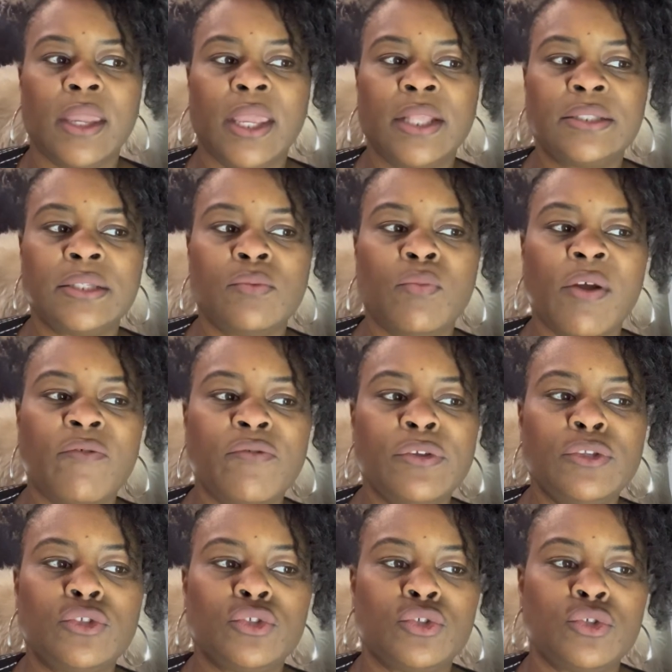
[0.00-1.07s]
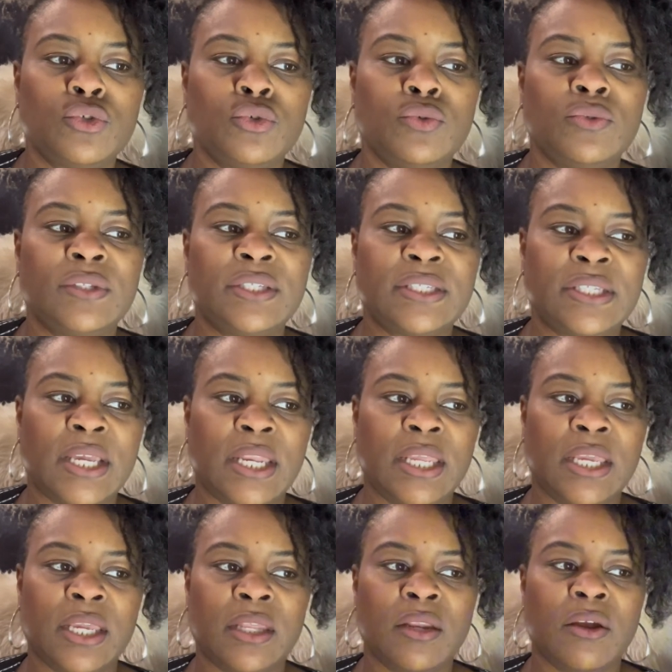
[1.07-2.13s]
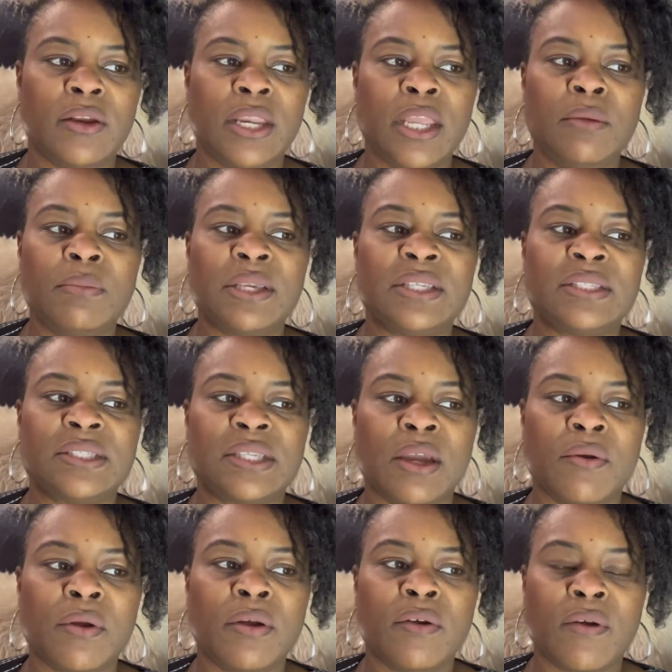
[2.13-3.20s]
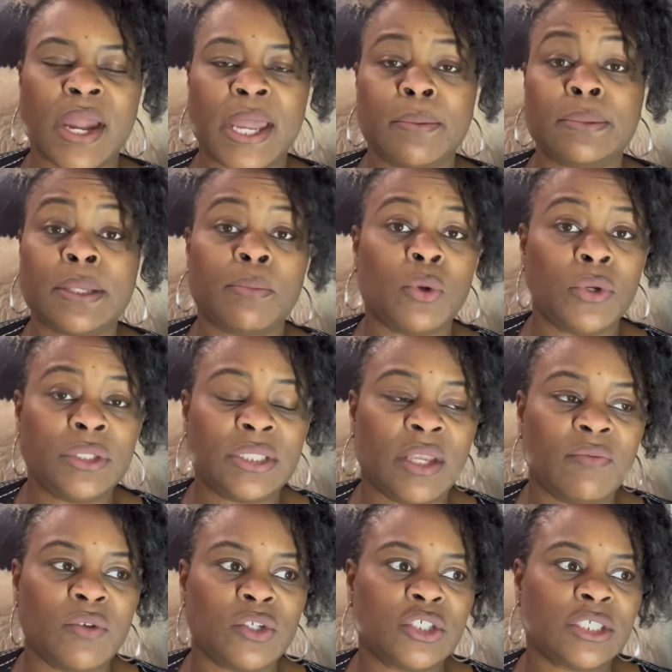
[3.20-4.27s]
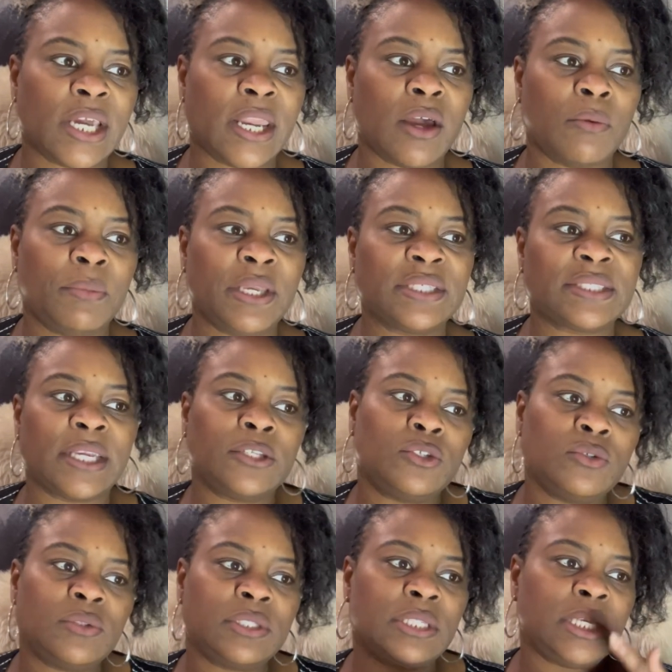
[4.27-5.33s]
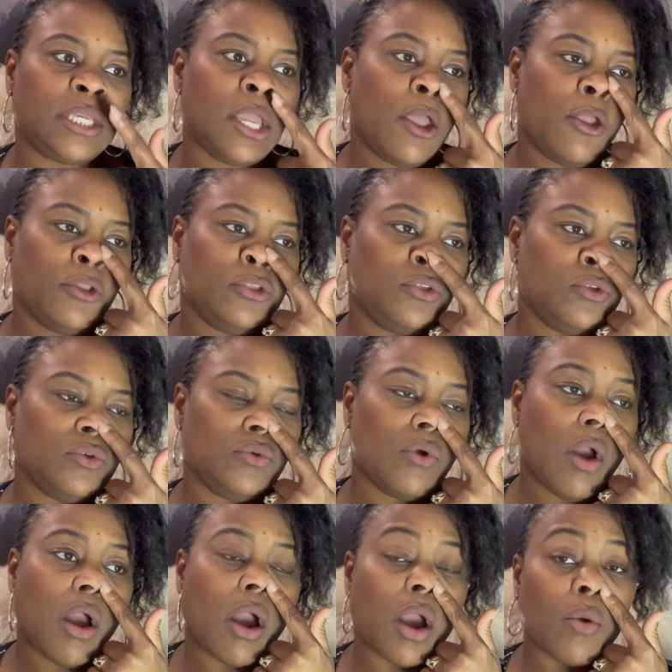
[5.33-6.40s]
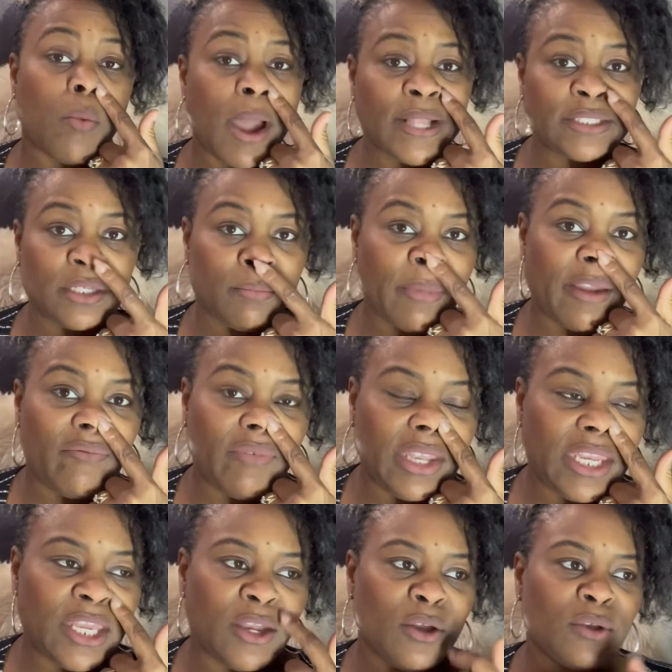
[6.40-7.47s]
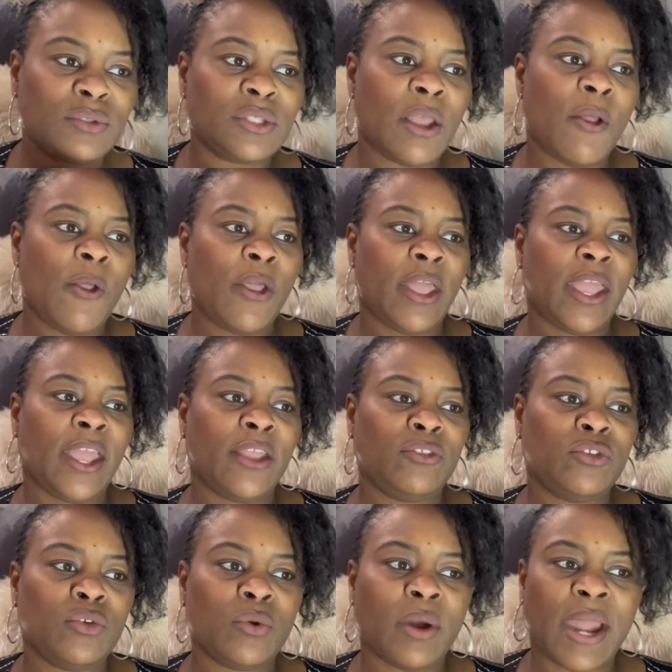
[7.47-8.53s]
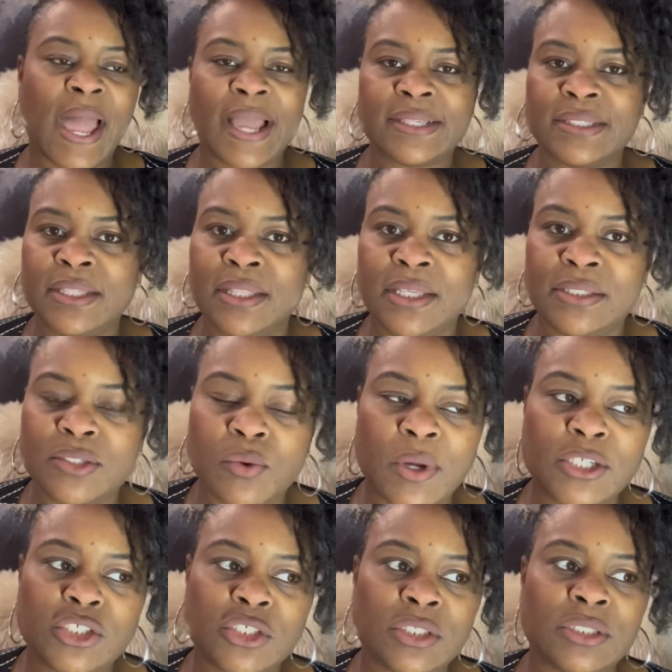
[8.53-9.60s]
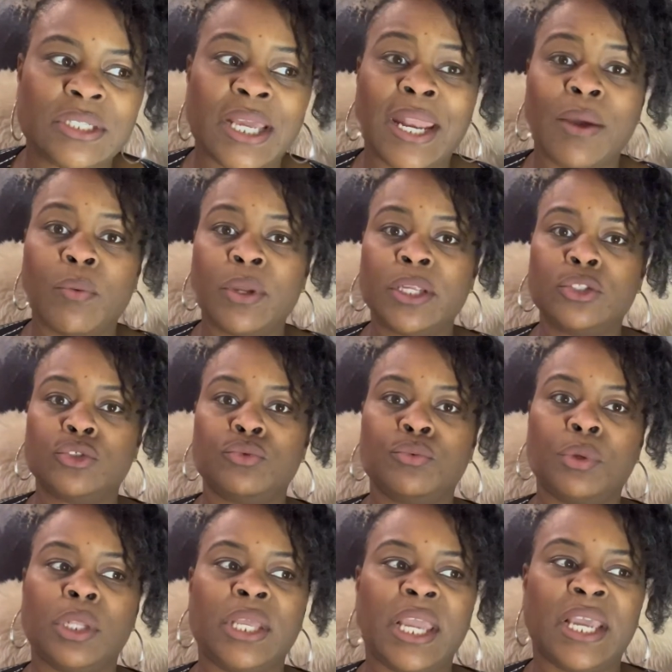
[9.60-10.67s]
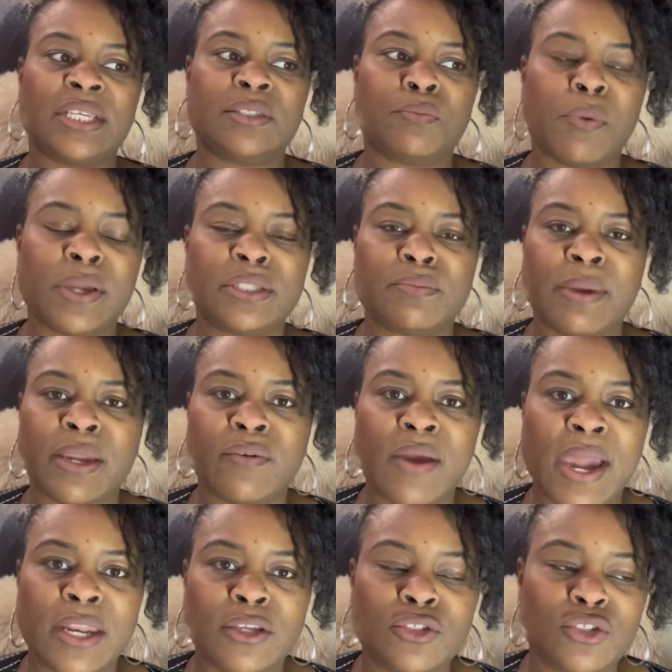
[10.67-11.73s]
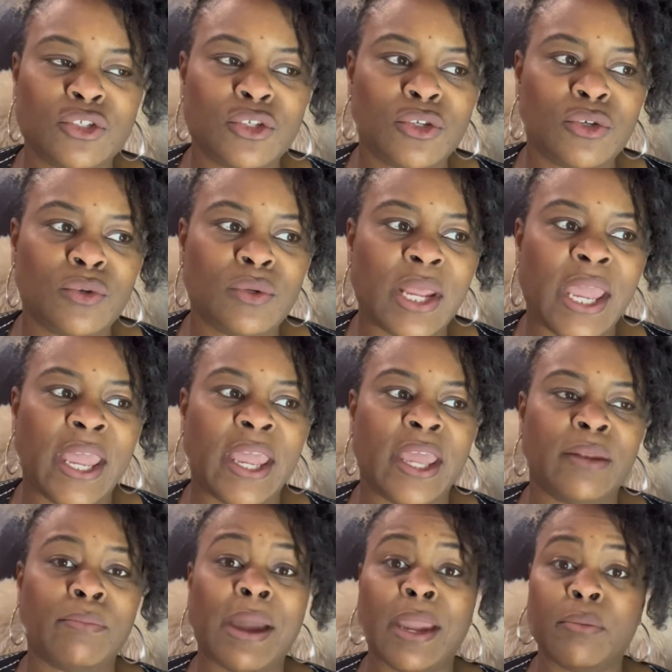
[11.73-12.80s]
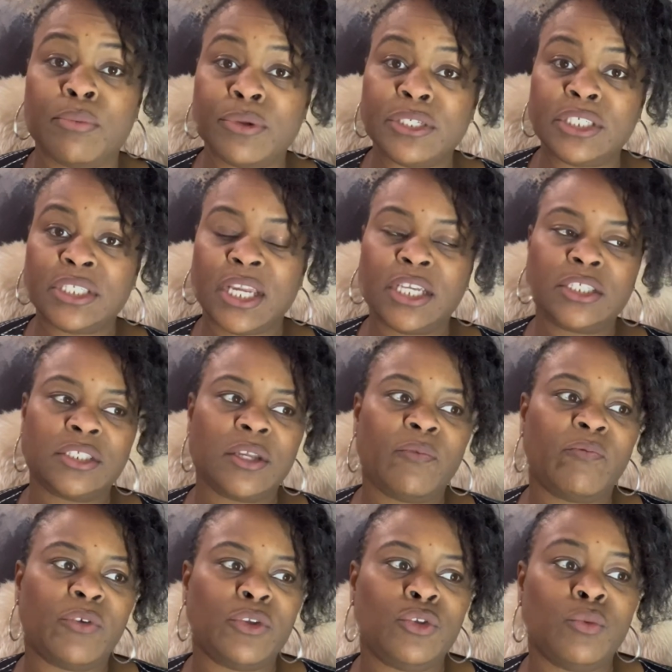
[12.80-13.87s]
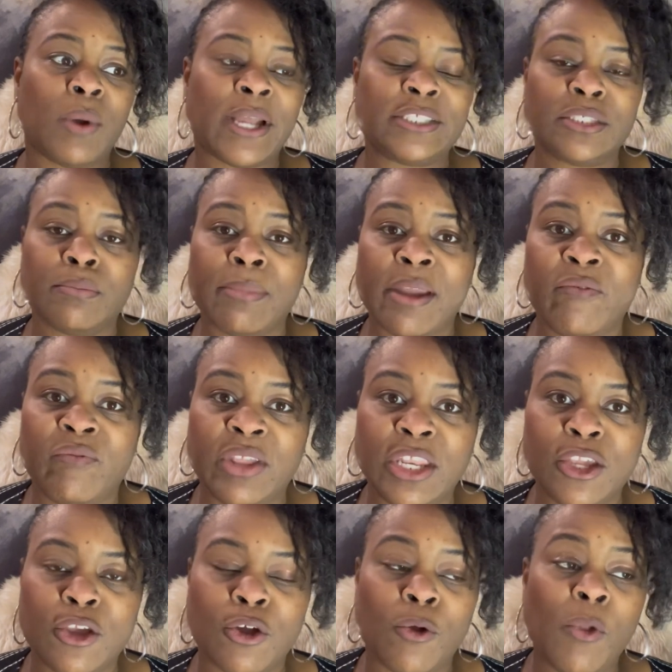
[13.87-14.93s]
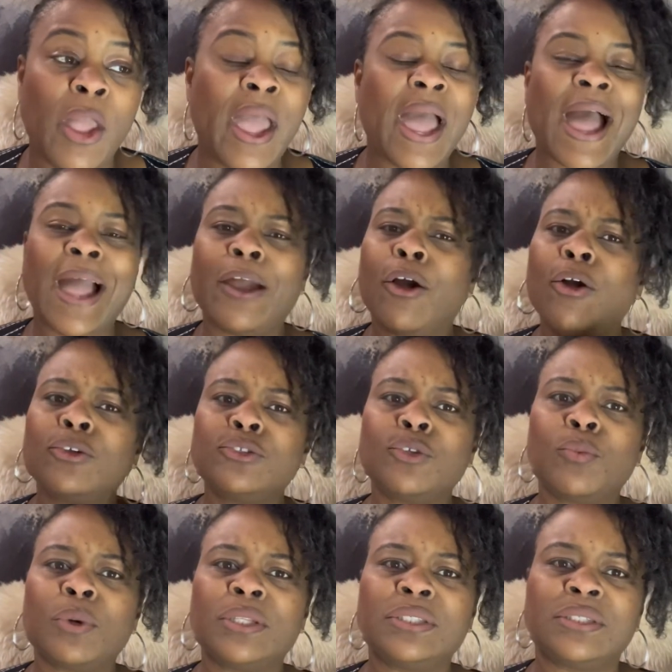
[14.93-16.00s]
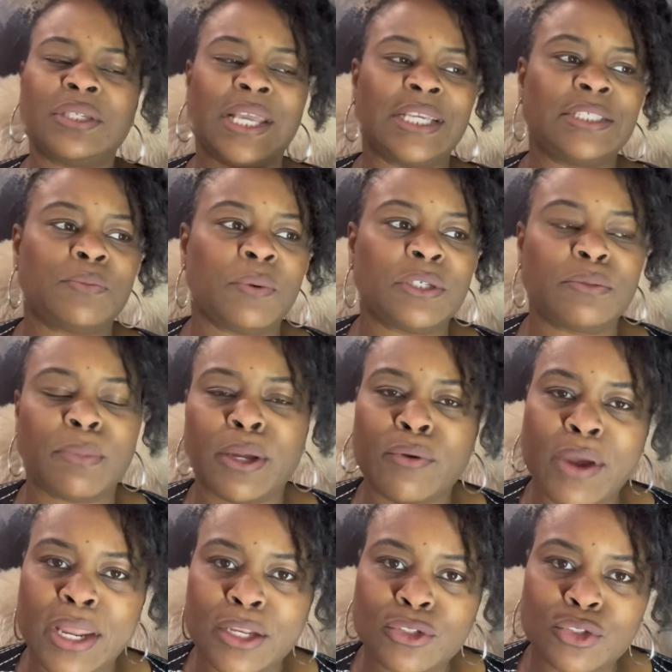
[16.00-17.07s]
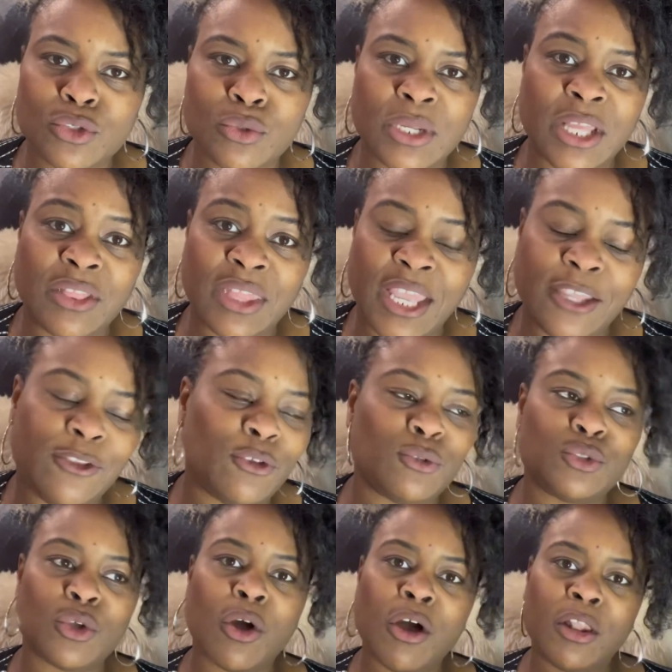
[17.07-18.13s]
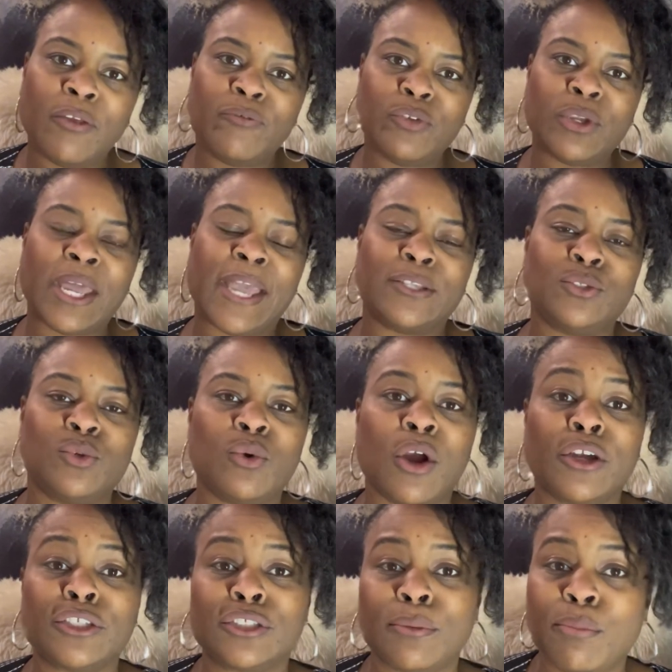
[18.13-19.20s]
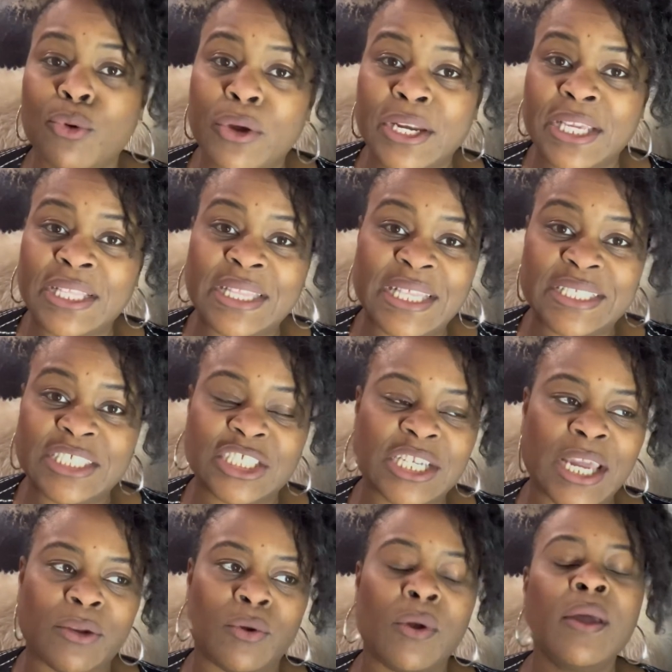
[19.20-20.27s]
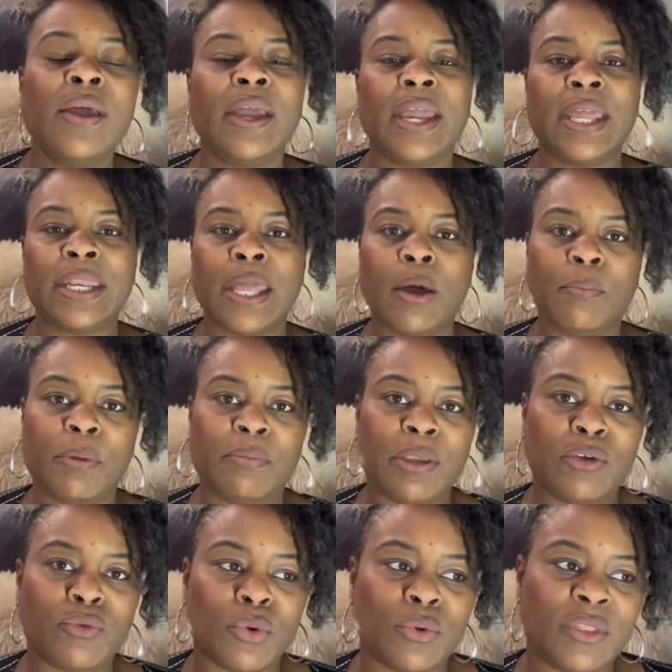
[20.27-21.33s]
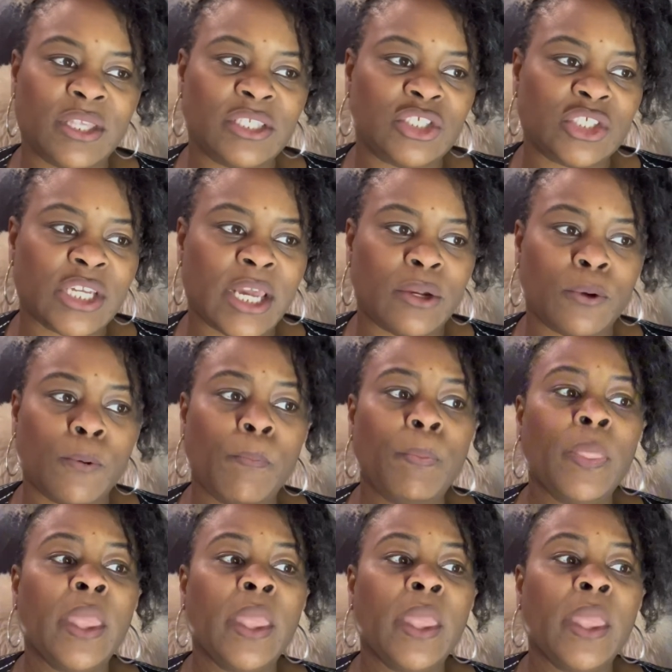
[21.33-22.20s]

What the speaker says: It's in reference to studying. Her name is Sarah Grimes. I'm going to give you a shout out because I do see you are watching my videos and you are asking these questions, and I wanted to really express my gratitude and my appreciation for you watching my video. I also want to express my gratitude and thank you to all of you guys who are supporting this channel and helping me grow this channel.